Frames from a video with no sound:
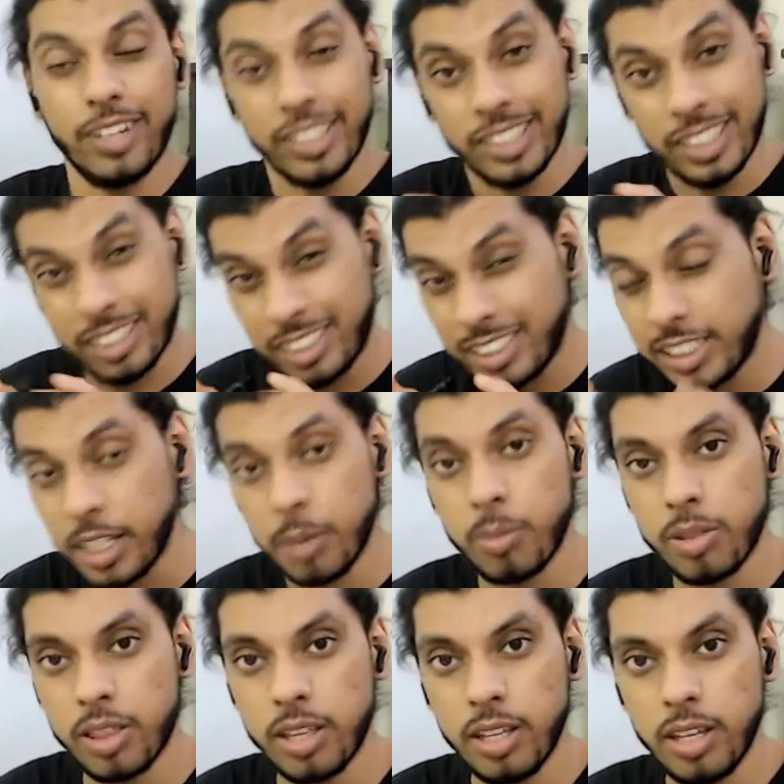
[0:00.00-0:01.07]
learned the same
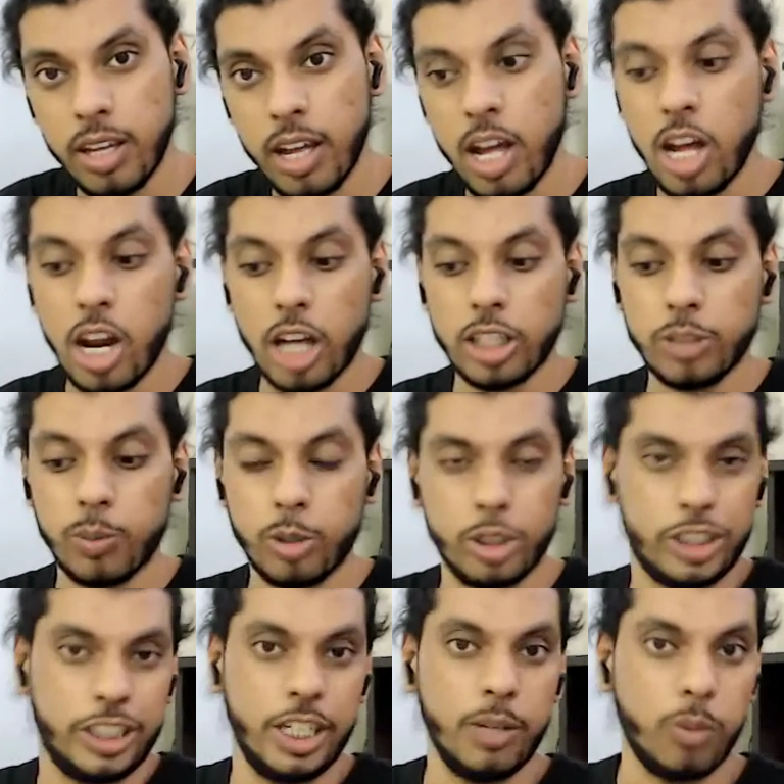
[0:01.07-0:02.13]
thing and I just want to
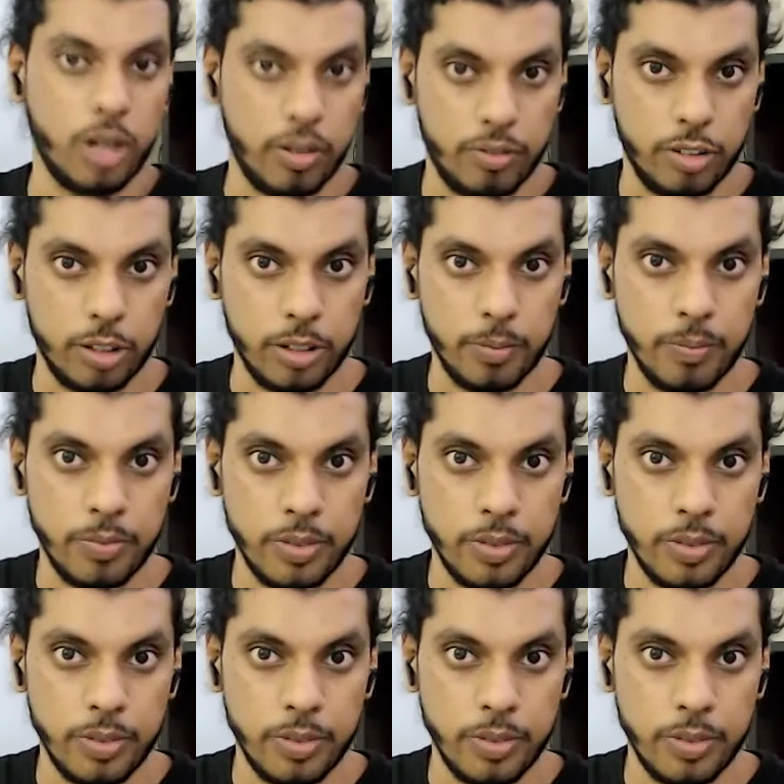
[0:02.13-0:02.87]
share what I've learned.